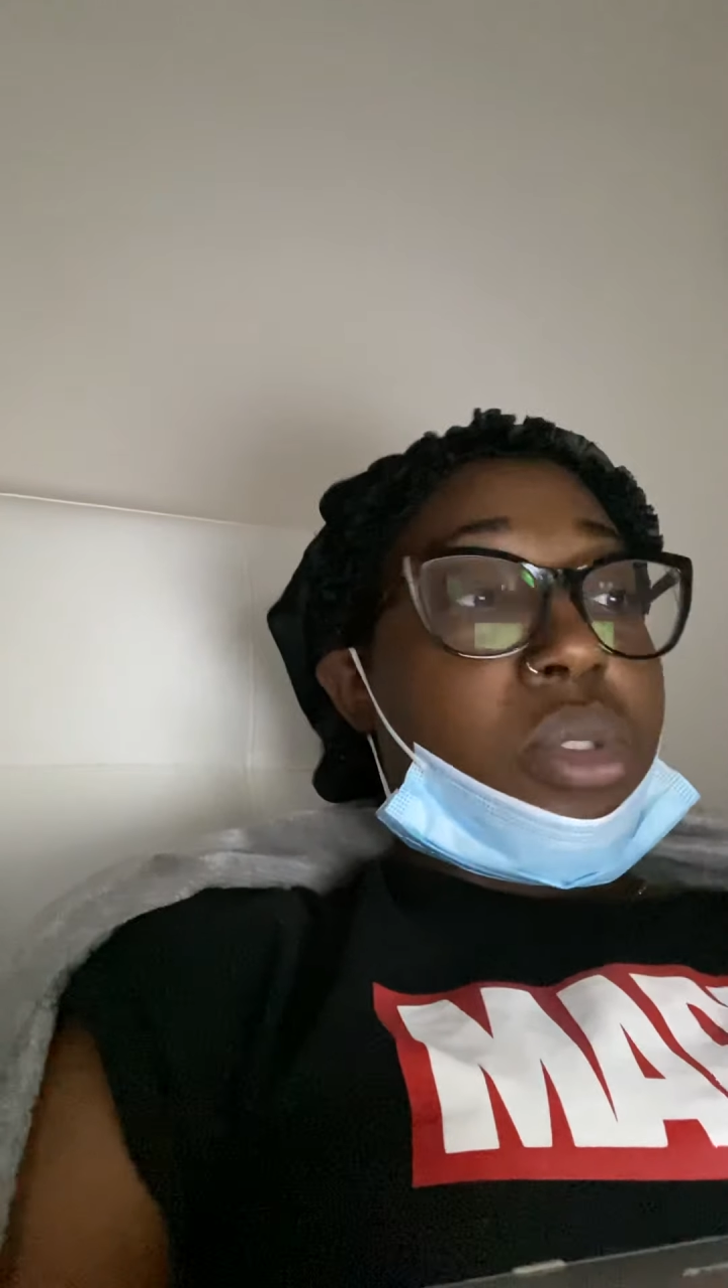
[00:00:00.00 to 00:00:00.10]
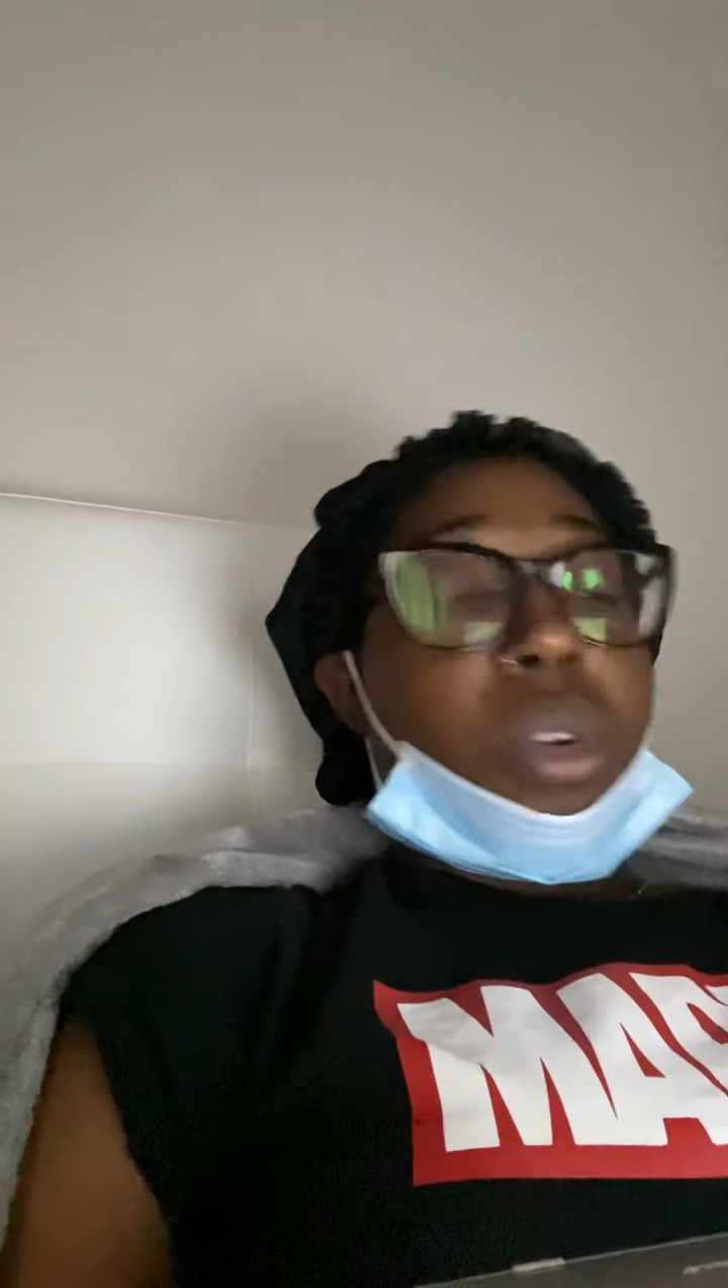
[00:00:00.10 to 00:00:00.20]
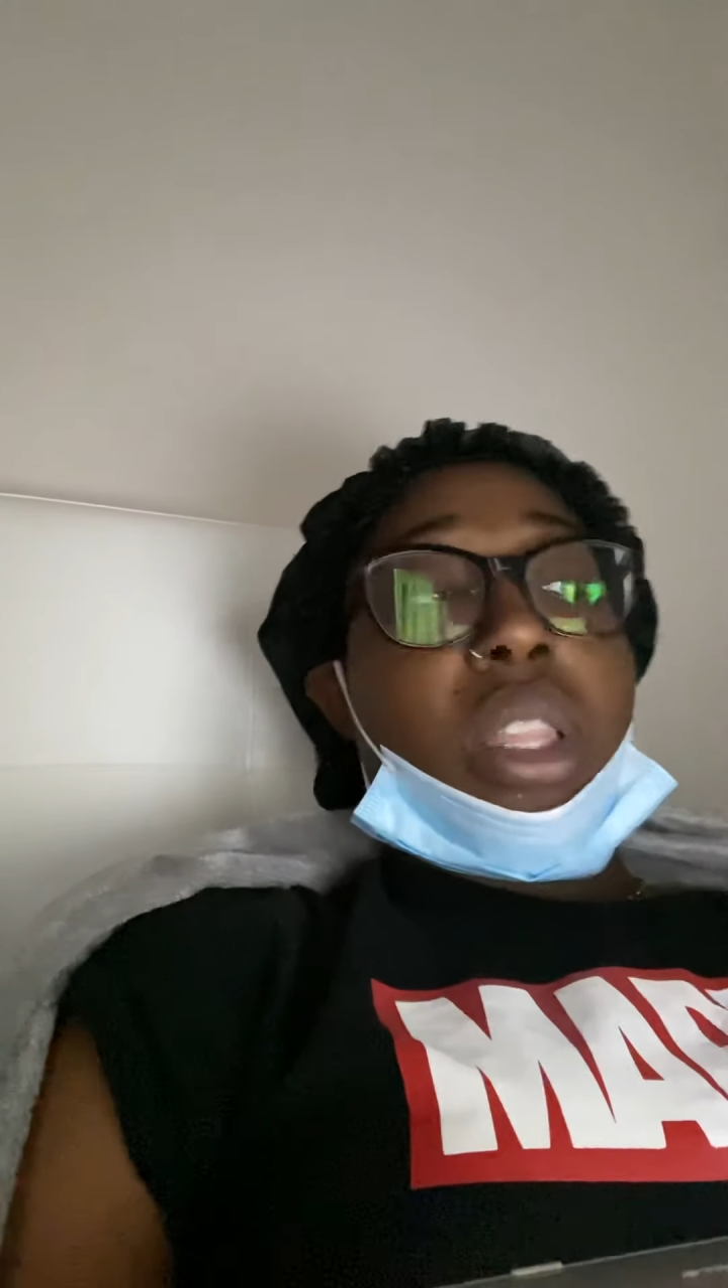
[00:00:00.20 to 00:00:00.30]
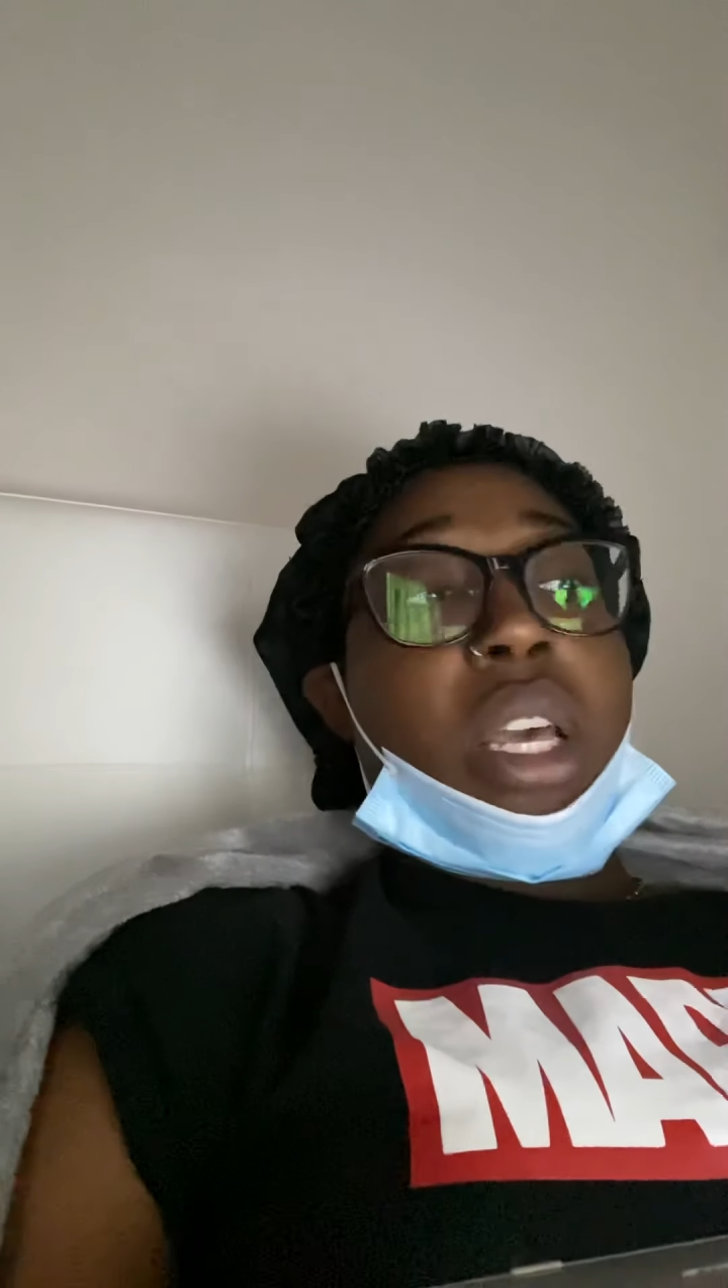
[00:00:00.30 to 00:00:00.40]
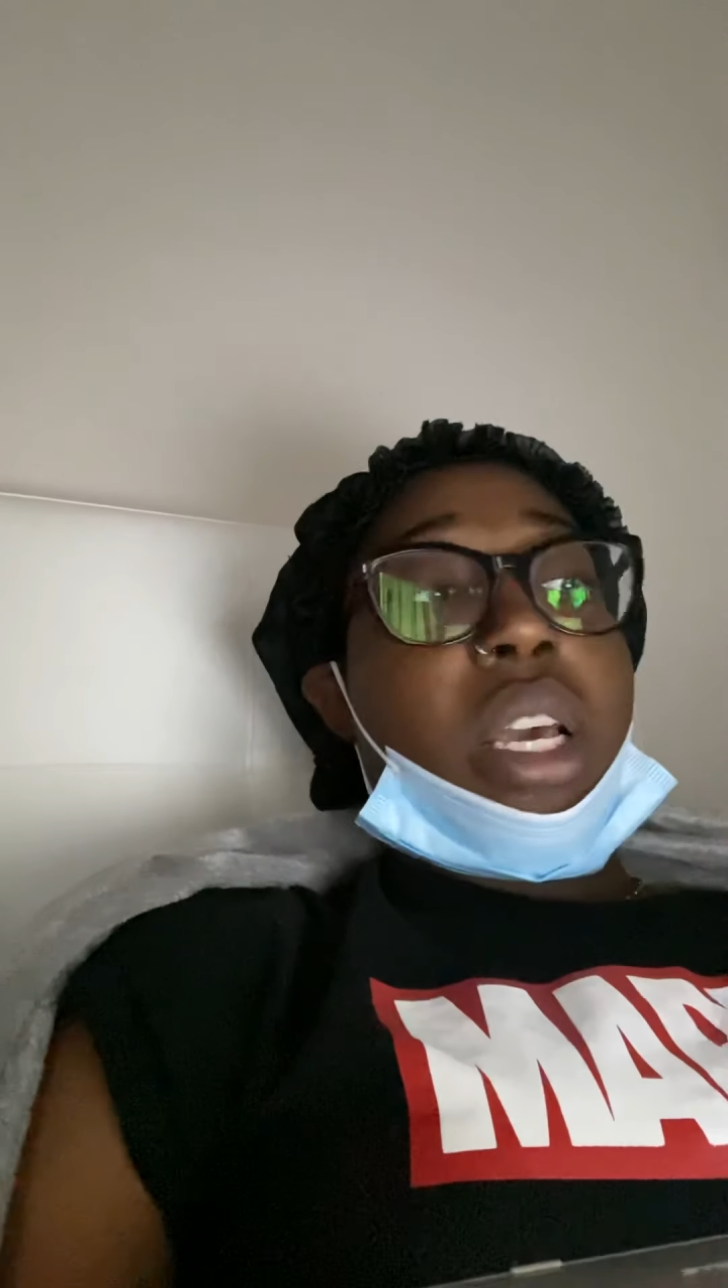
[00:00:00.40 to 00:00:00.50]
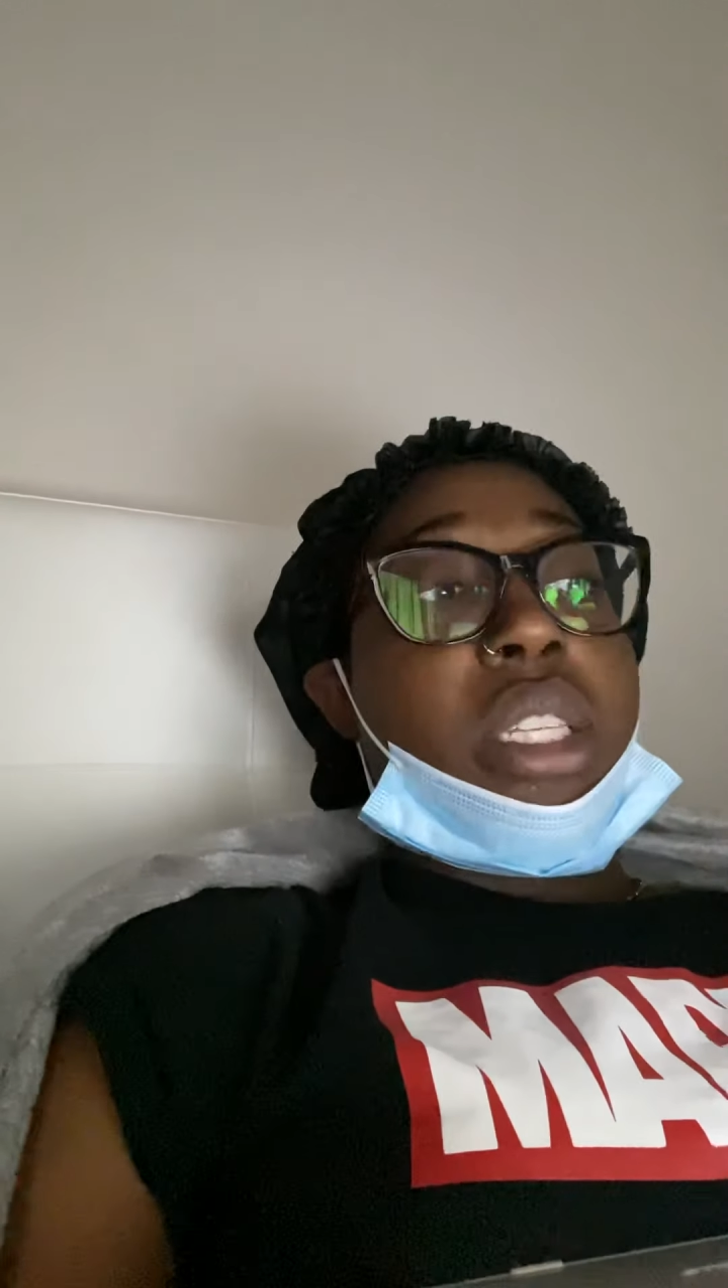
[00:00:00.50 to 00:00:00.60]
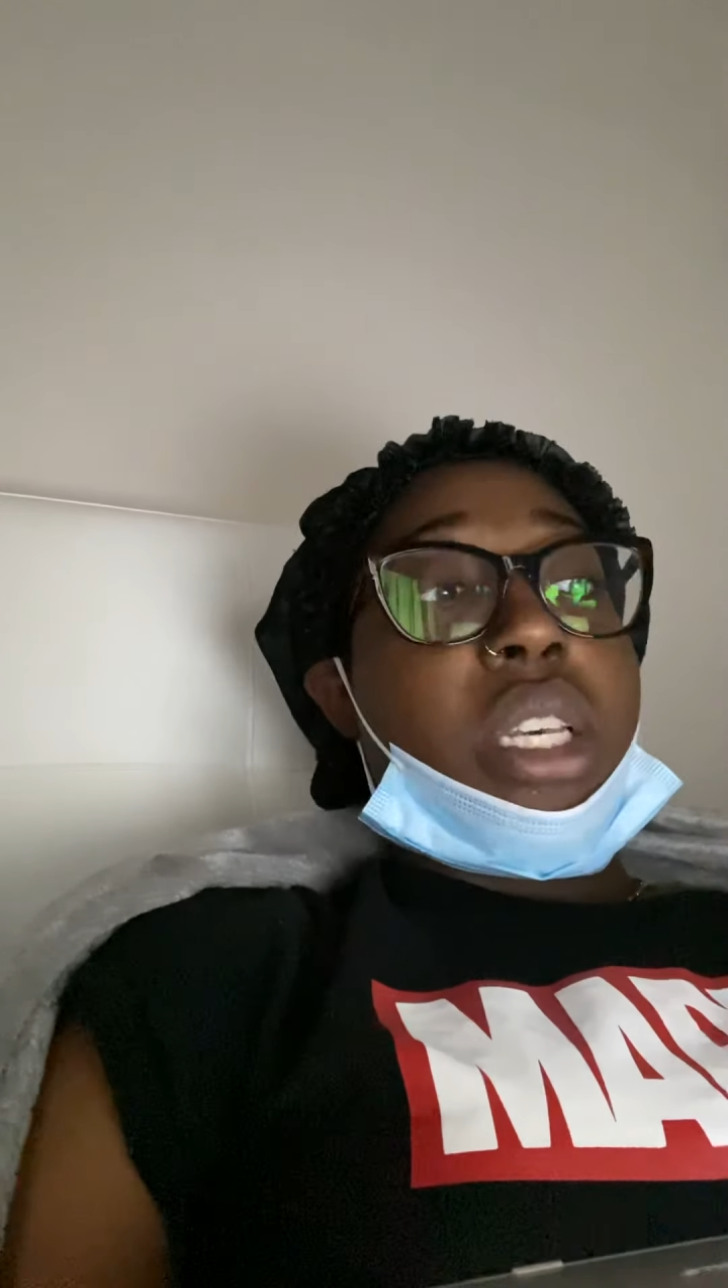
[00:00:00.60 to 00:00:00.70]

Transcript: or less,